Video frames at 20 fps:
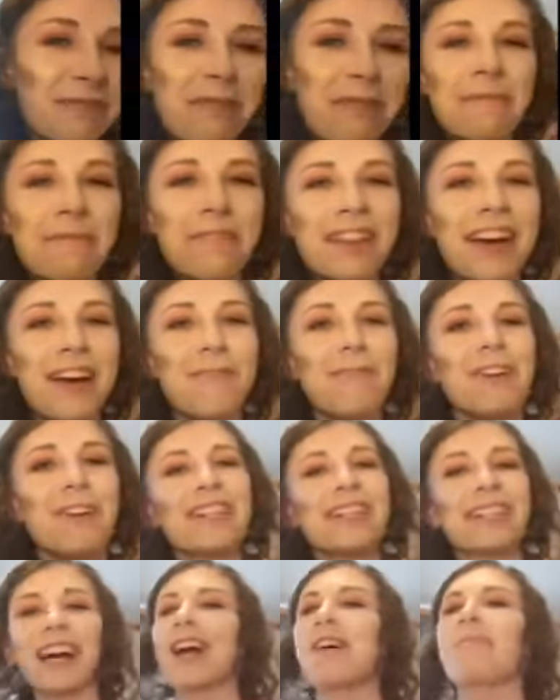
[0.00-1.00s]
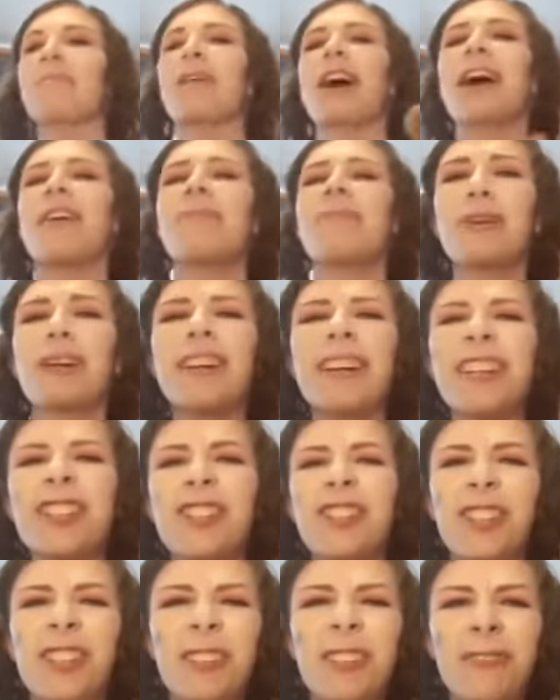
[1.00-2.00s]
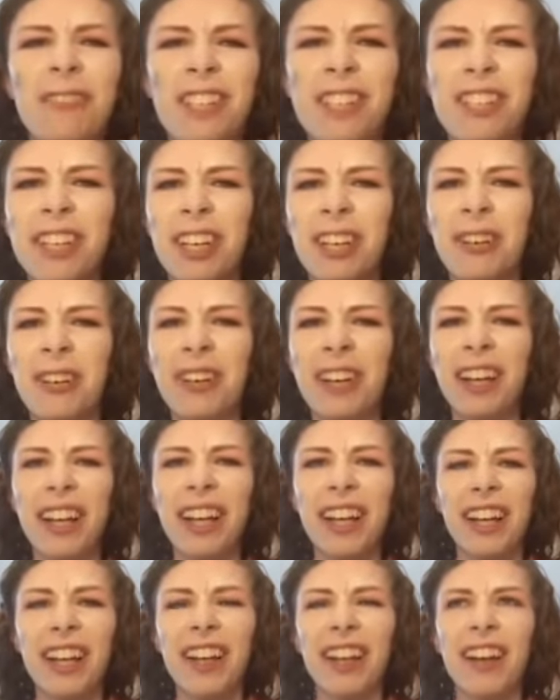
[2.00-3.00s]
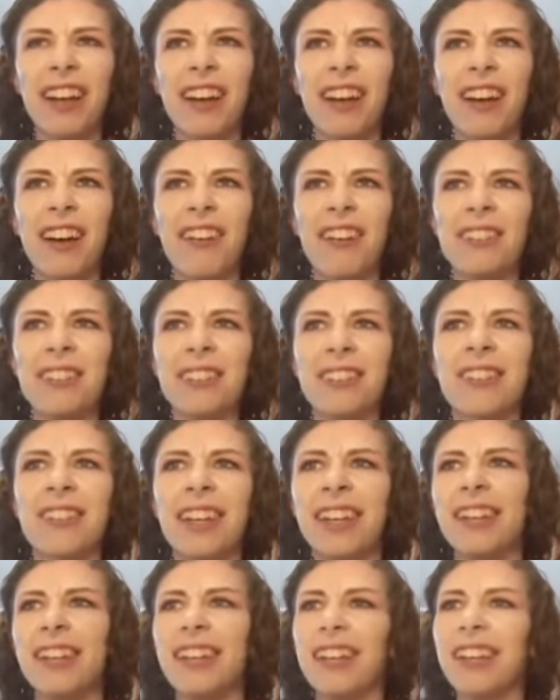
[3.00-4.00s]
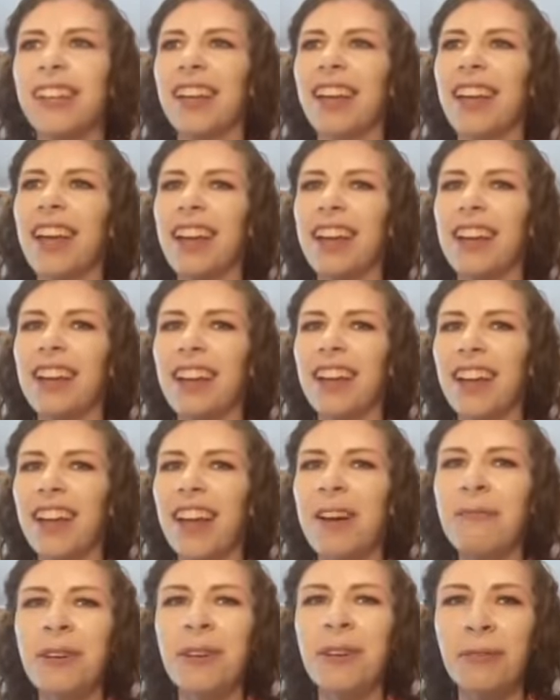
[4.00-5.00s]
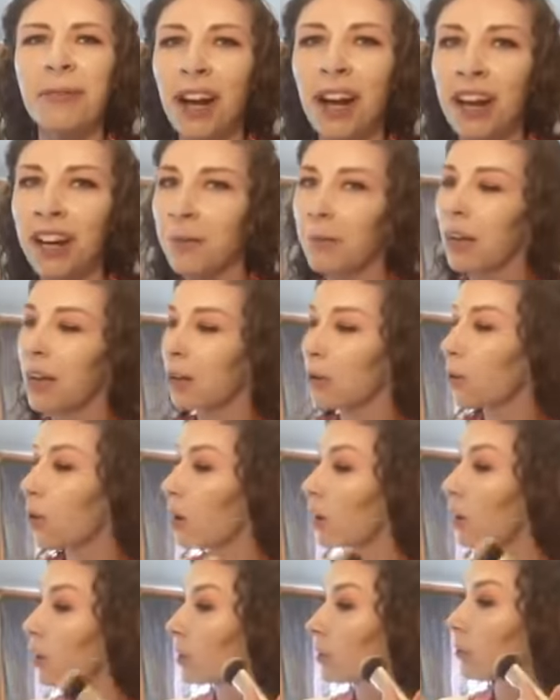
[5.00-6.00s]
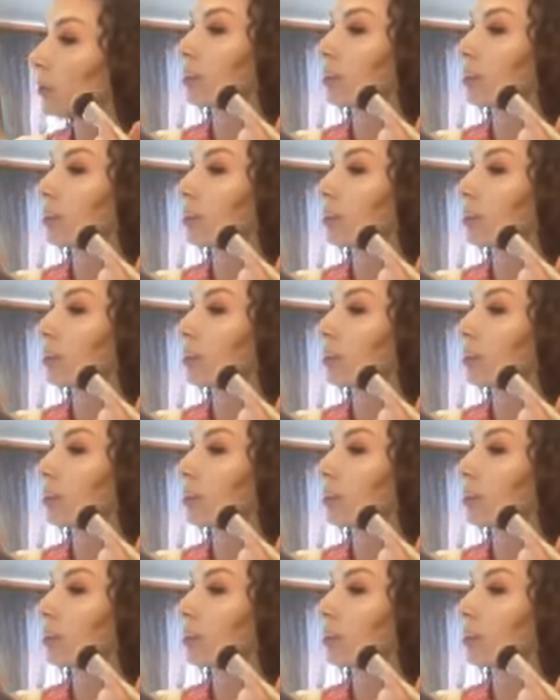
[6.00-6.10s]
you remember that one time? I'm pretty sure it was you I was with. And we were riding my quad and